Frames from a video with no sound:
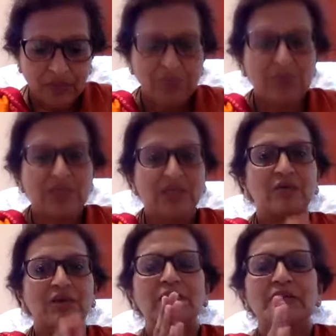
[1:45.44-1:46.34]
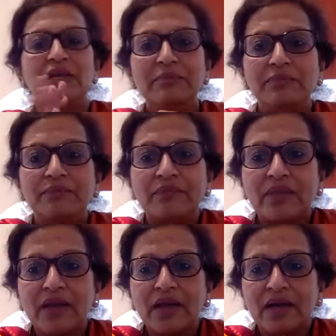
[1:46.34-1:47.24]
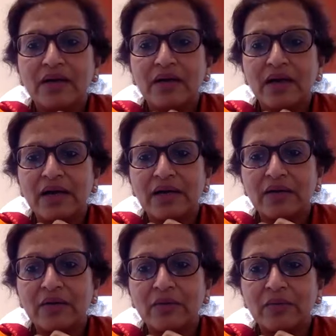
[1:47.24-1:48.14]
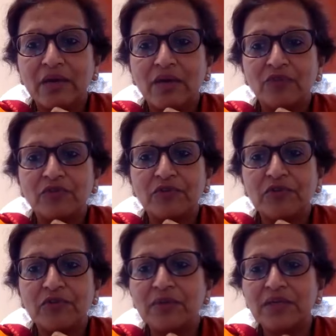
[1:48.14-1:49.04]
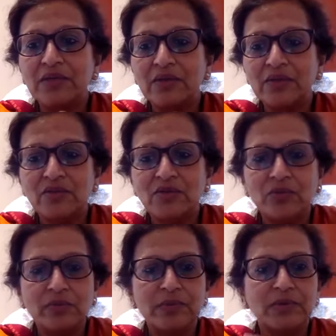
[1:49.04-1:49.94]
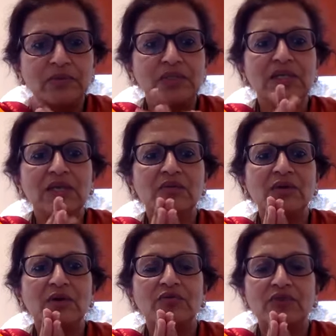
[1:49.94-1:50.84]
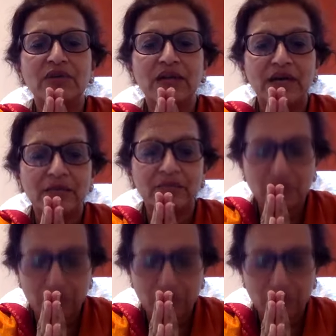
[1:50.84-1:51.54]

Prabhuji, Dandavat Pranam. On behalf of everybody on this group, Prabhuji, we offer our humble